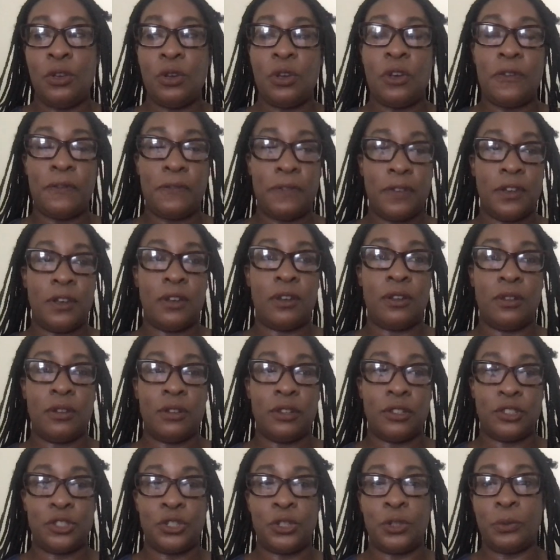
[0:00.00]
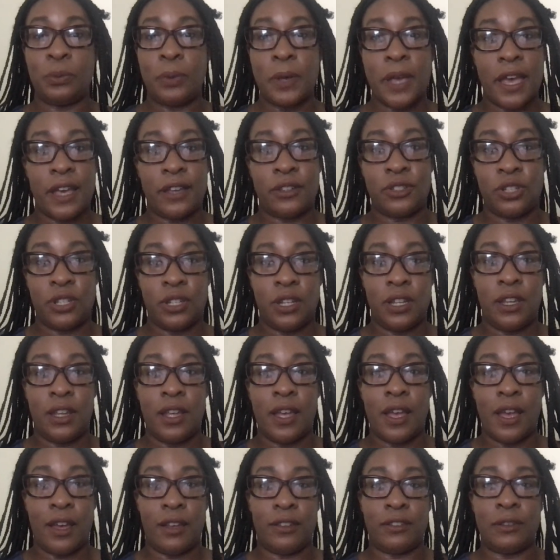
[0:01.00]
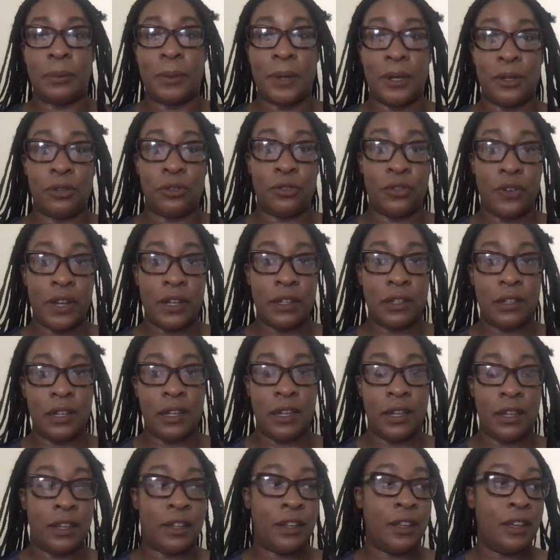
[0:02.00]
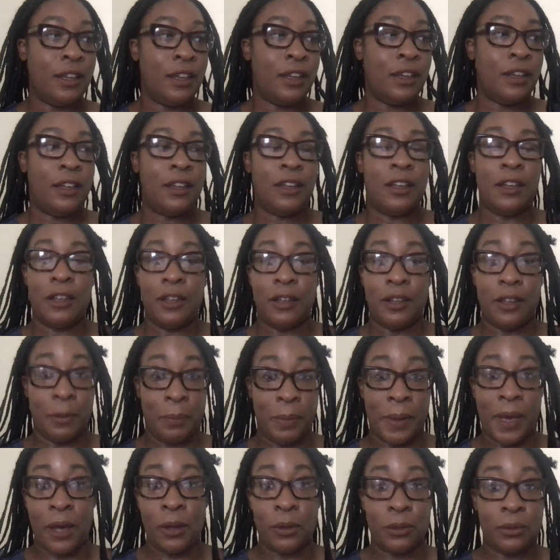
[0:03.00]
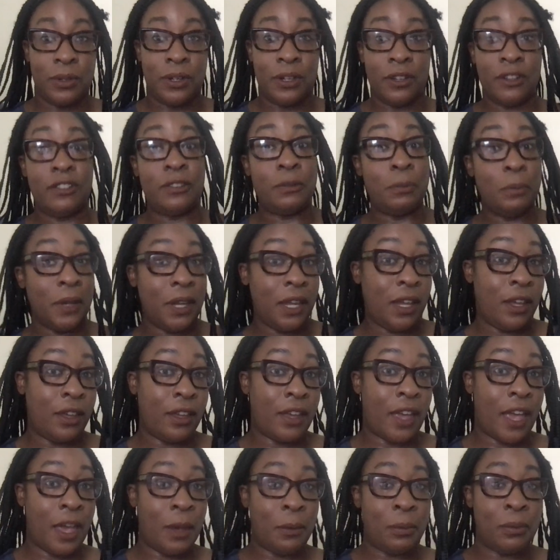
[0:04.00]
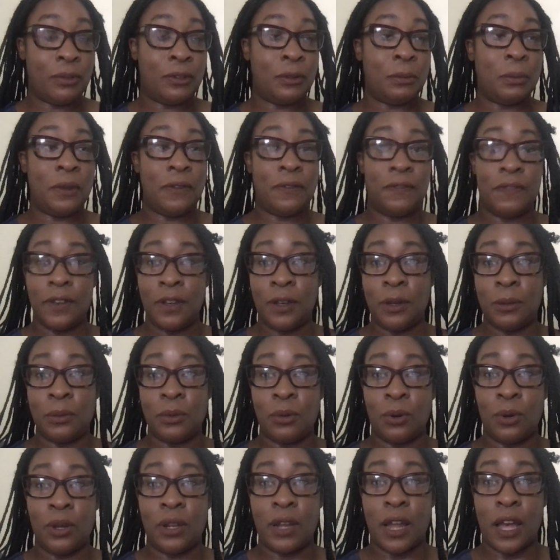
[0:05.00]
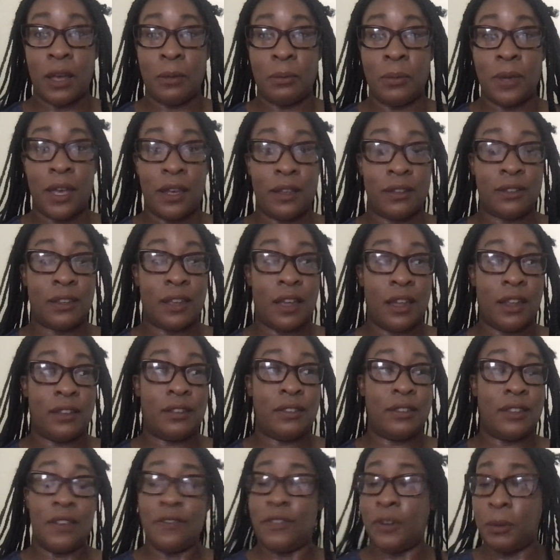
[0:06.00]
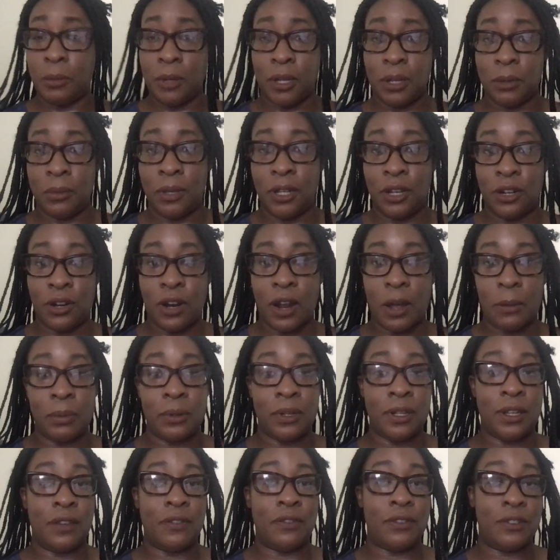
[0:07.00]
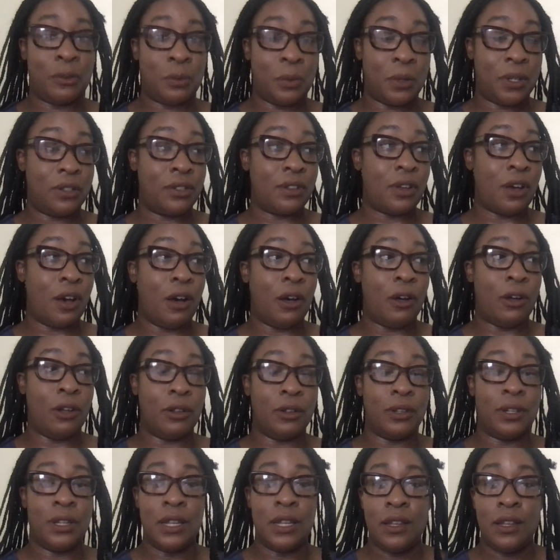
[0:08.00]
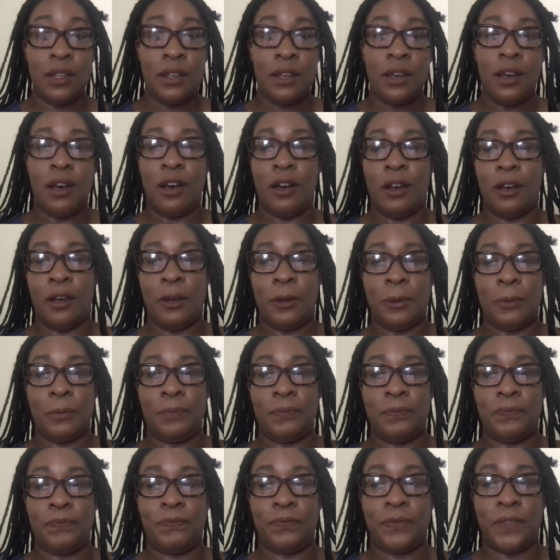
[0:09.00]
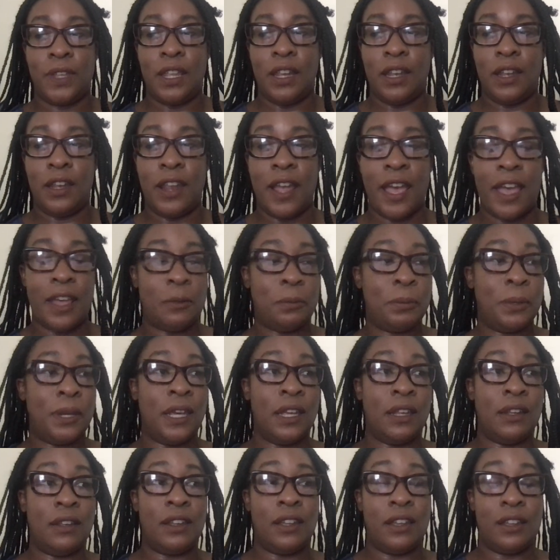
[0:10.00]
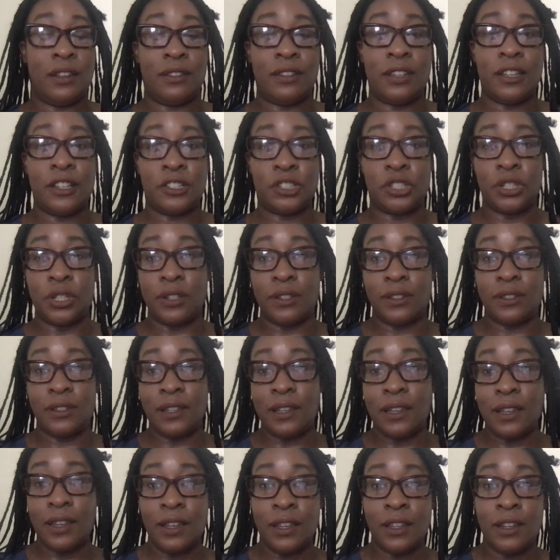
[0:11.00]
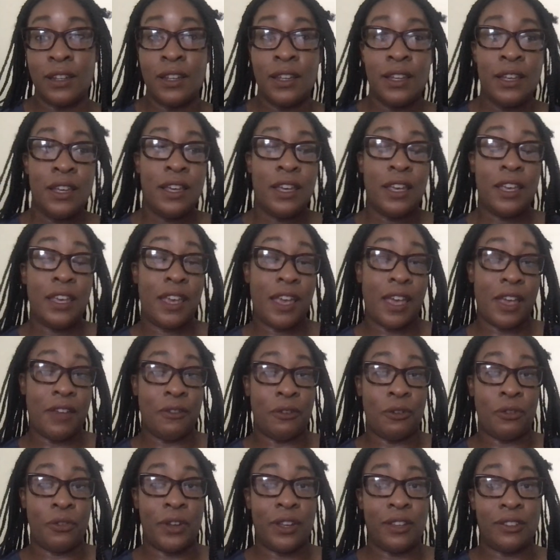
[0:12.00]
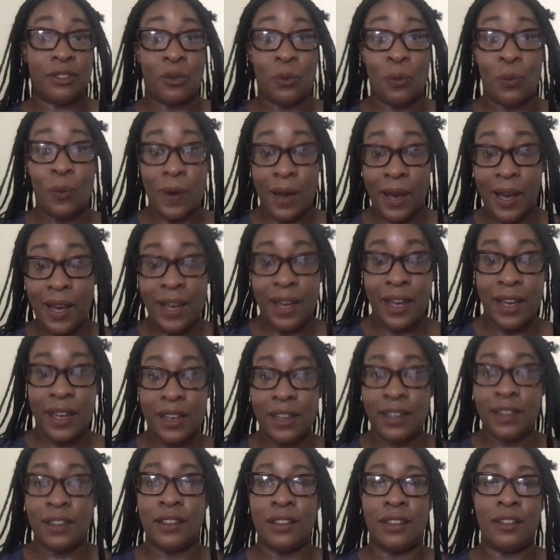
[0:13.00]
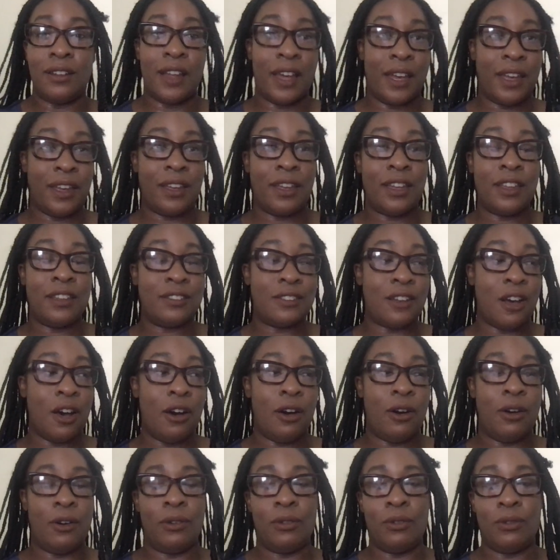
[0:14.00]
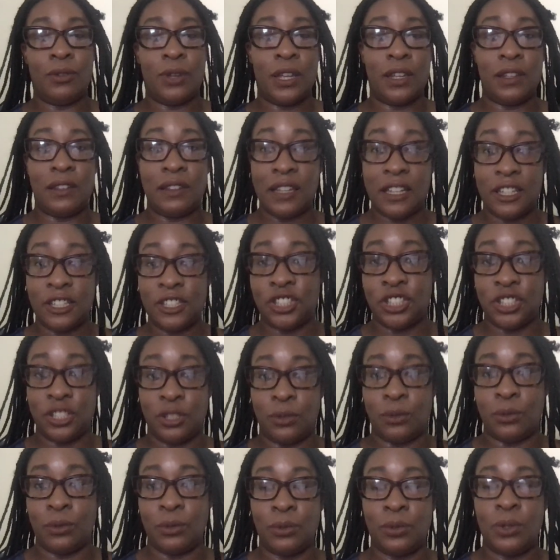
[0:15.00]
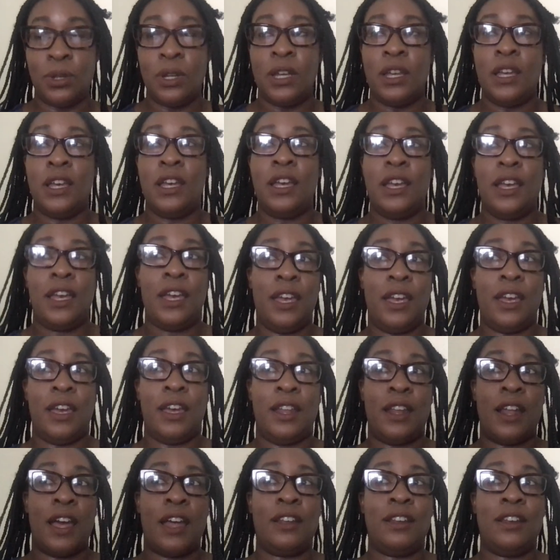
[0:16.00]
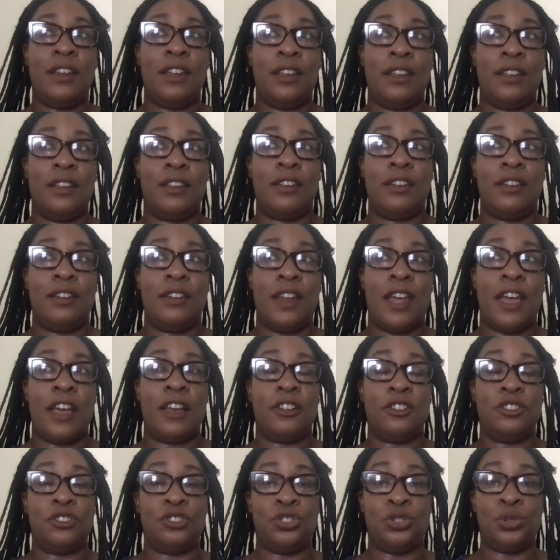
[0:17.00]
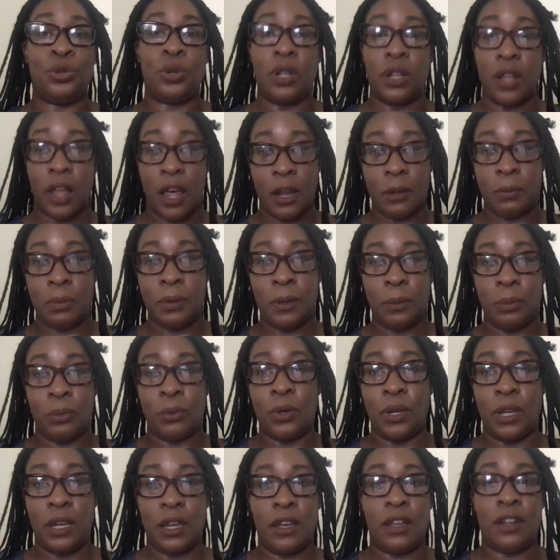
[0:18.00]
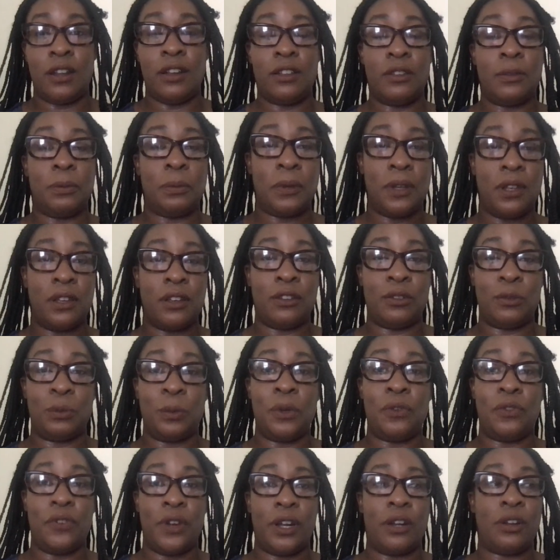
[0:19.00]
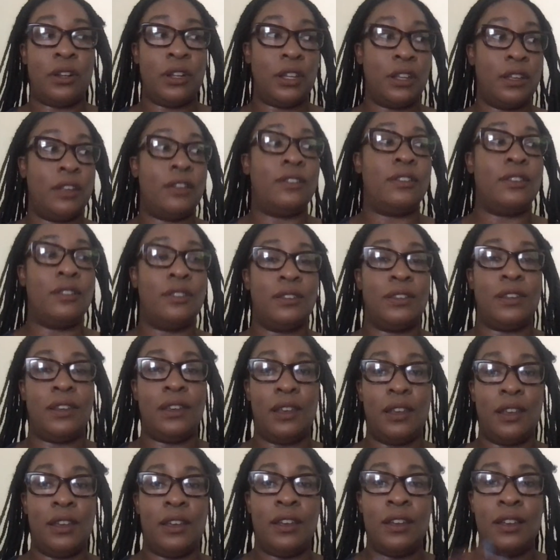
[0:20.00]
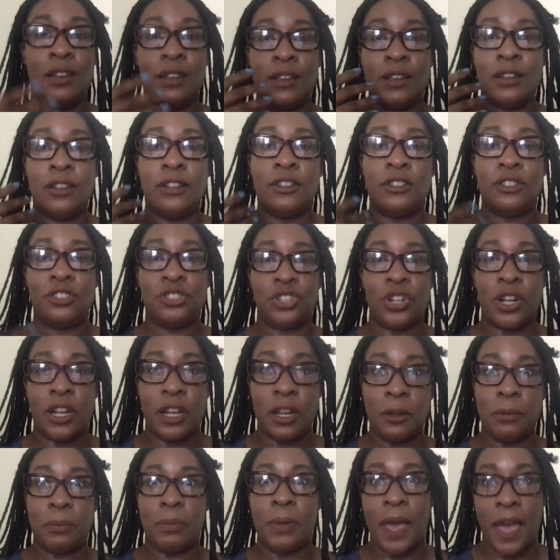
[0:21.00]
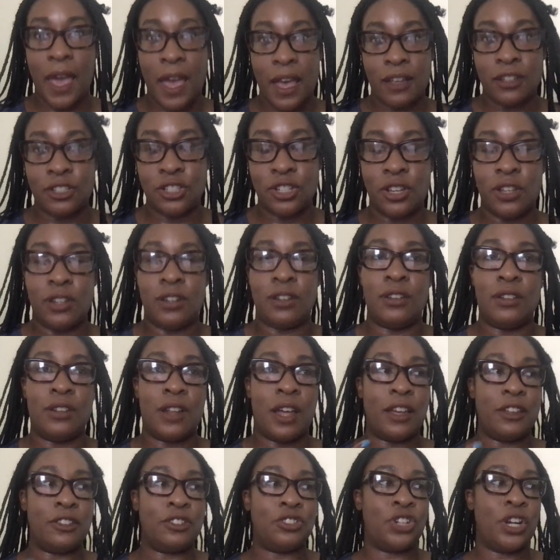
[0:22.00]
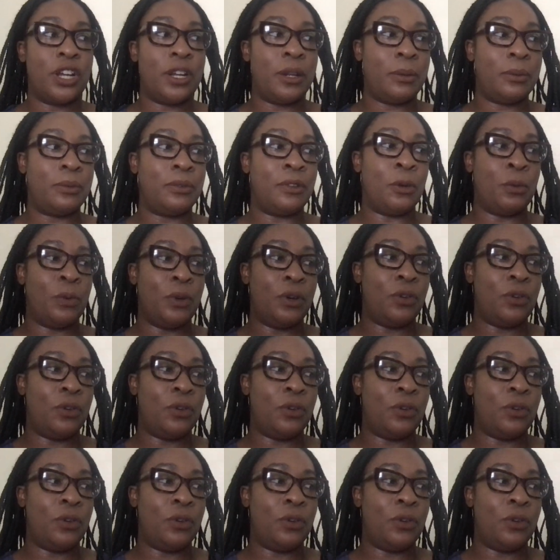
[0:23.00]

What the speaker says: could feel the true passion he has about directing, about this being able to be filmed on IMAX 70 millimeter, I believe is what it's called. That being the intention to see it. He gave a reason why. Like, it's all intentional. And I think that drew a lot of people in. It's because we rarely get to see straight up passion, like straight up someone